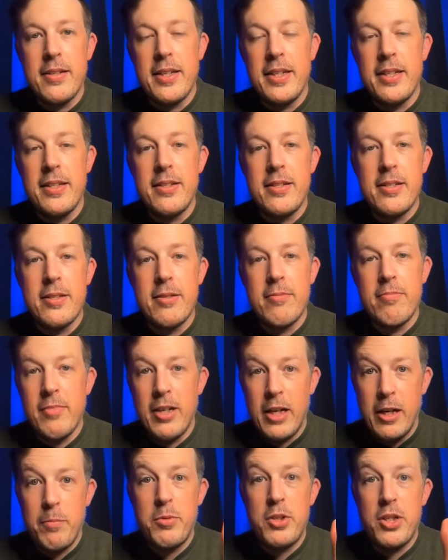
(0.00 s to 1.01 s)
It's
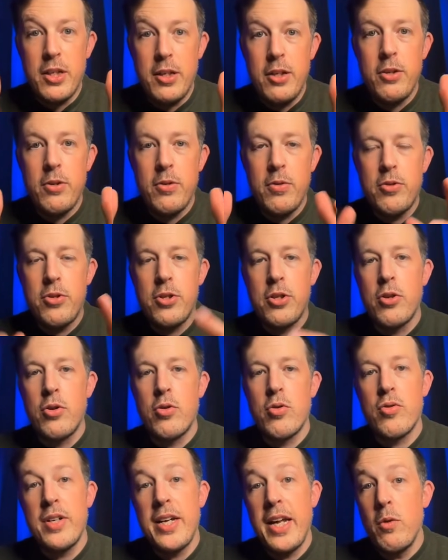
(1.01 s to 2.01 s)
up to you to
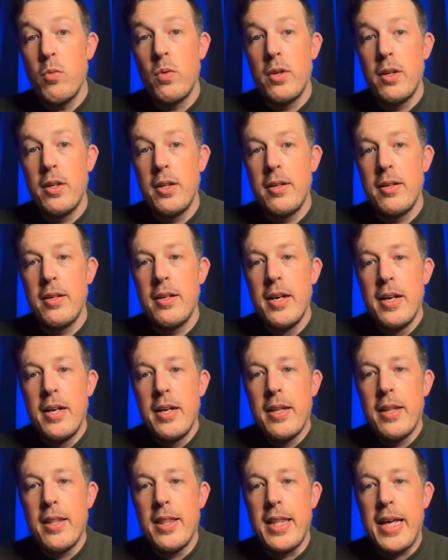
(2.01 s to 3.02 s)
create one
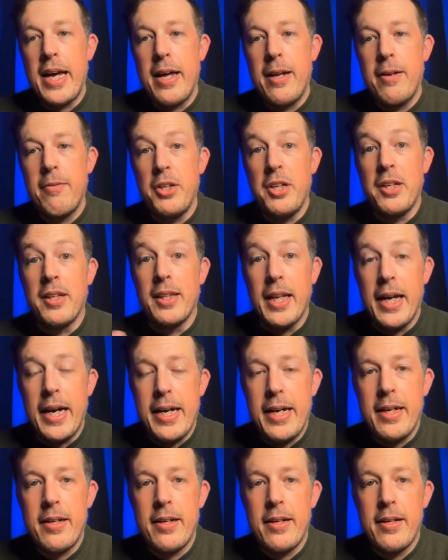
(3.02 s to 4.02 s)
that you
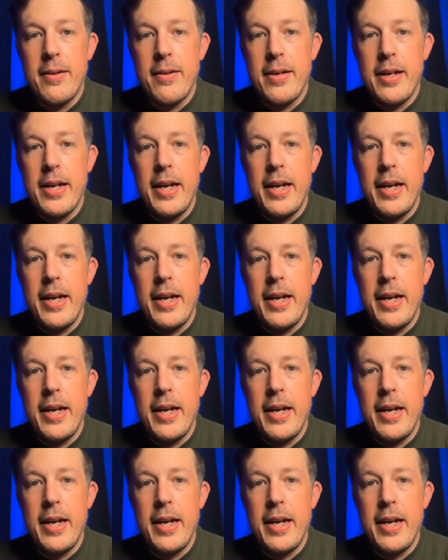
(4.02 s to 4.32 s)
like,